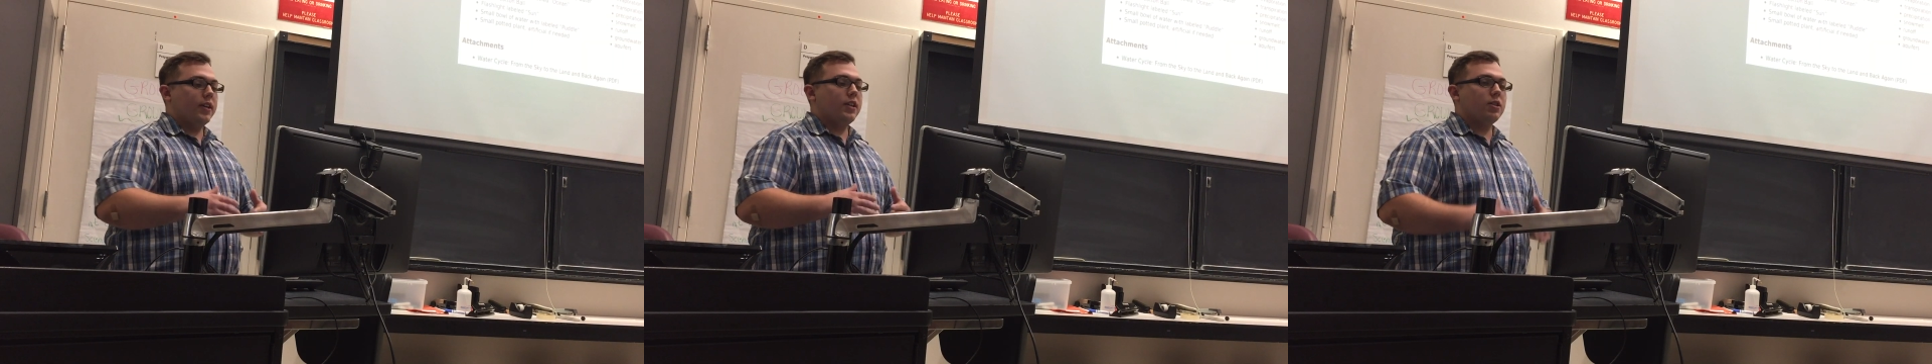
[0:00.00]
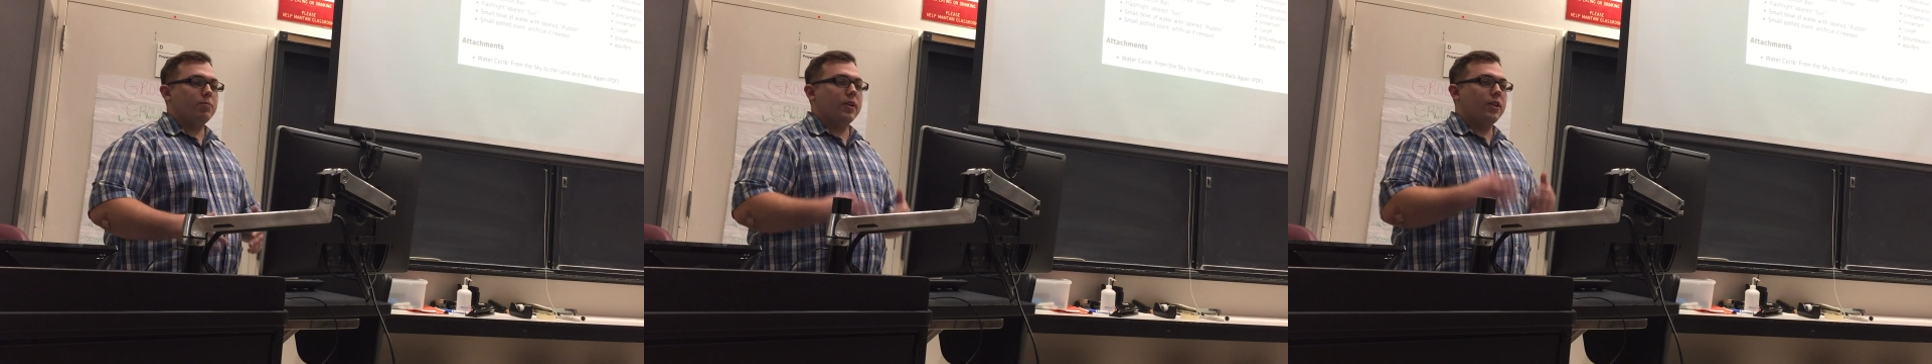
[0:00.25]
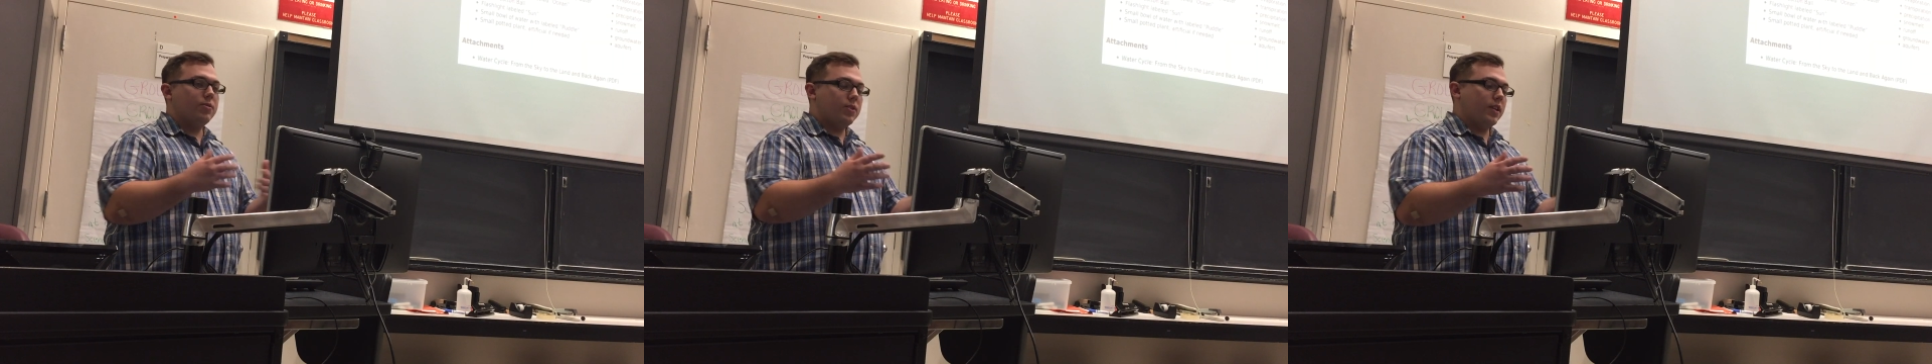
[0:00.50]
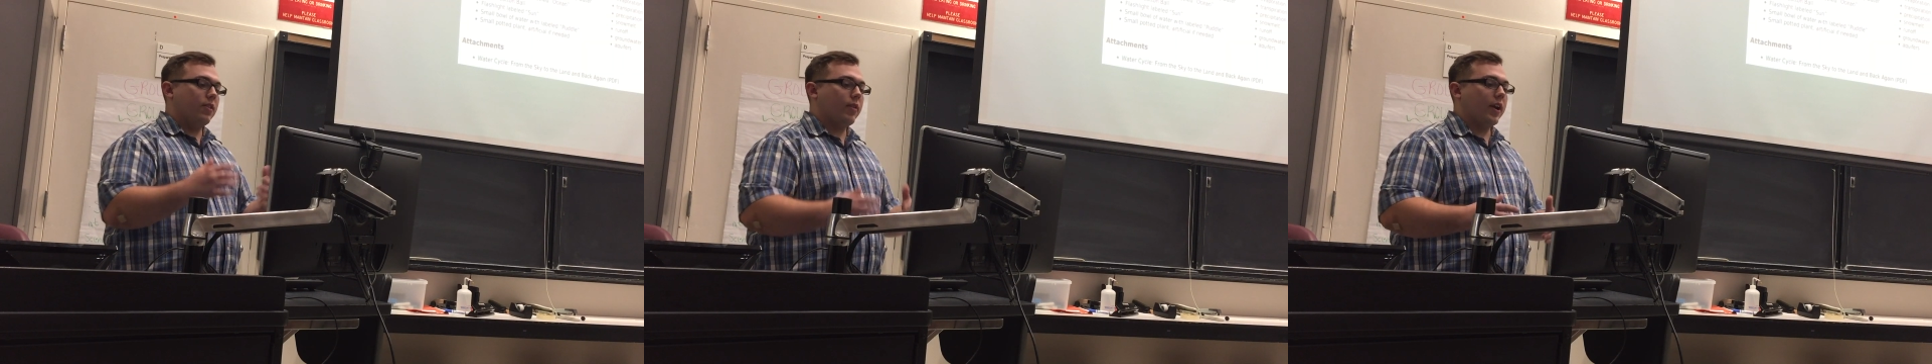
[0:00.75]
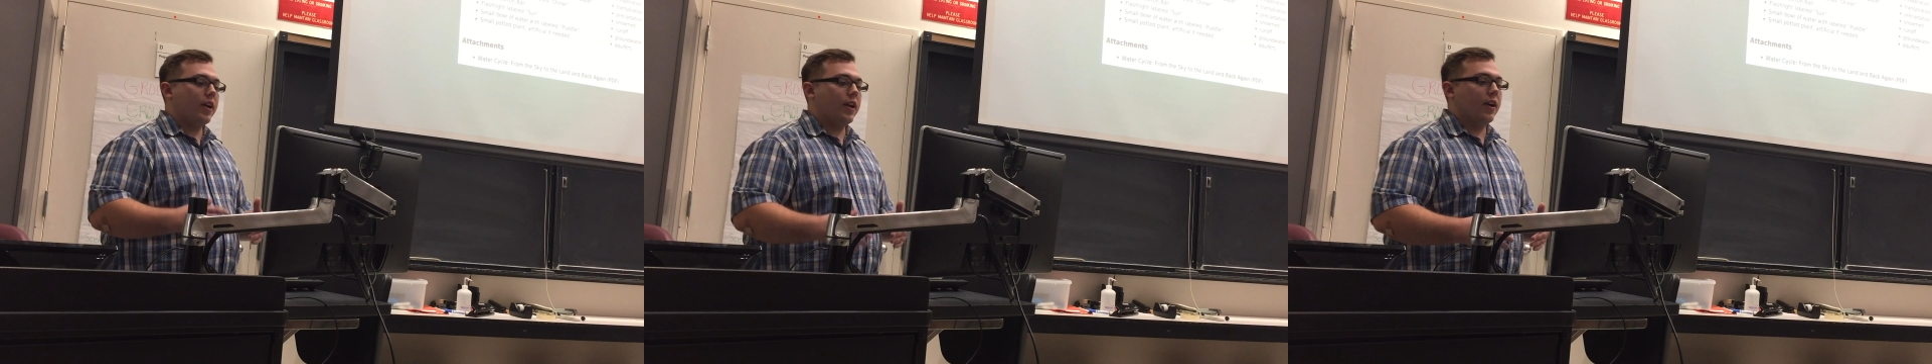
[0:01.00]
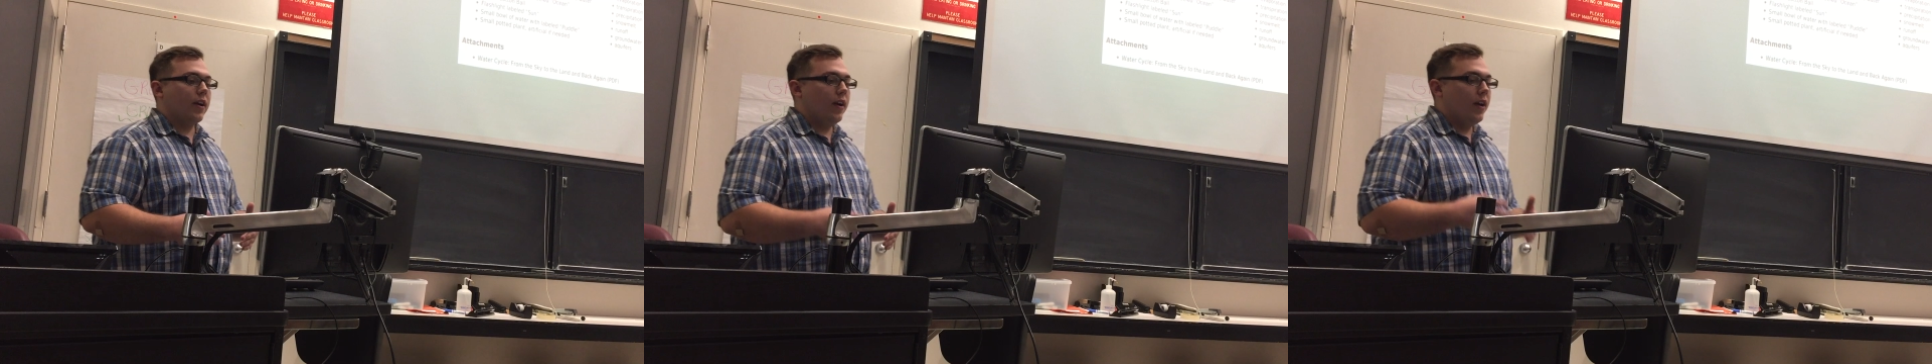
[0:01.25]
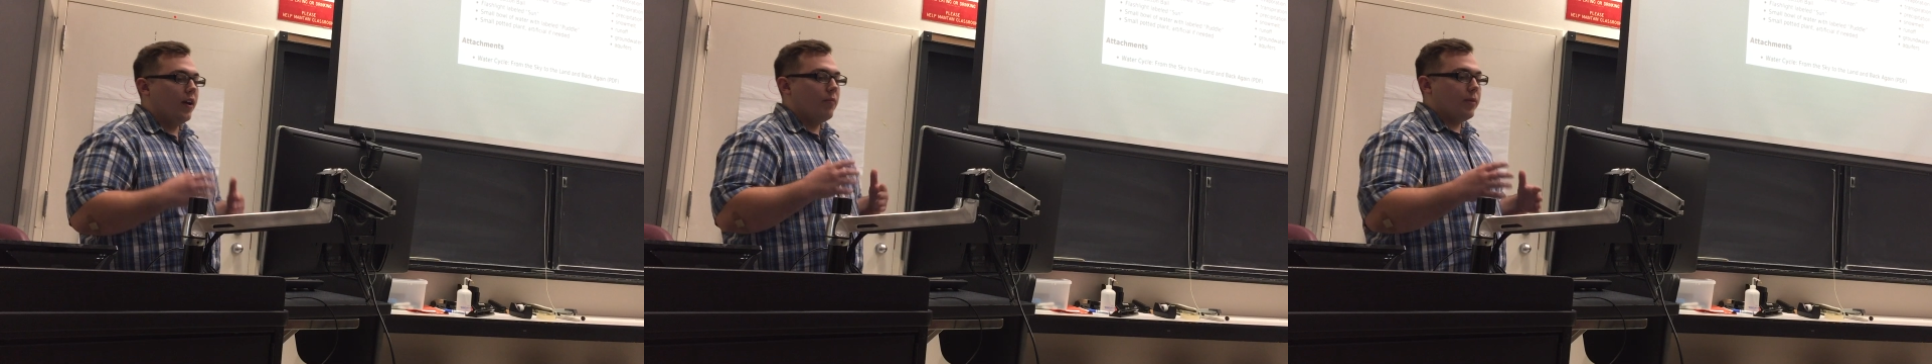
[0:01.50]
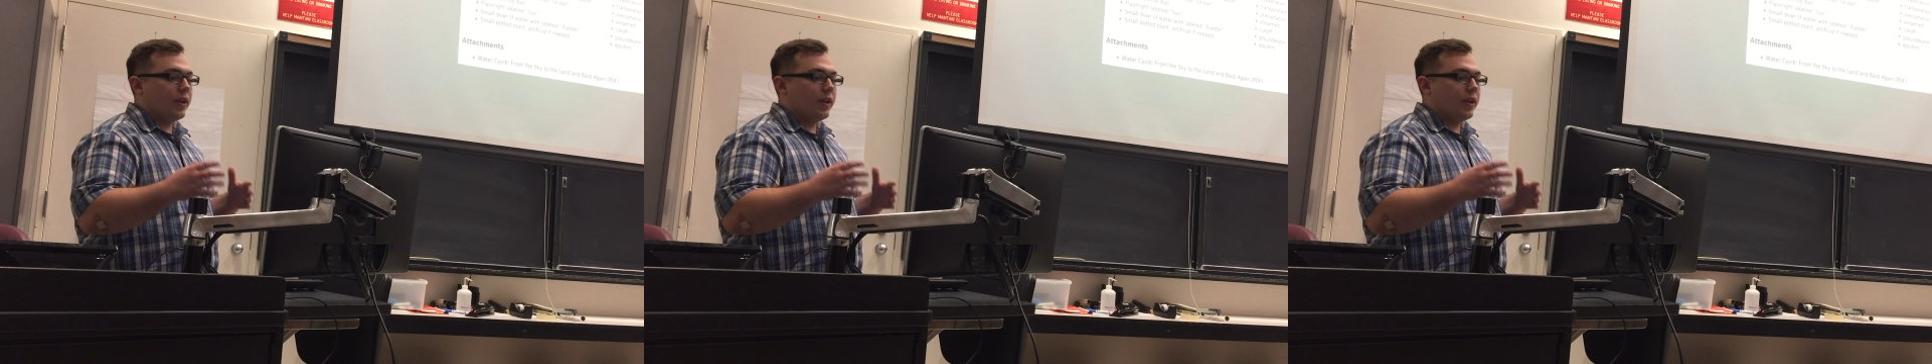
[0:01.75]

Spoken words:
list, but you see it right here.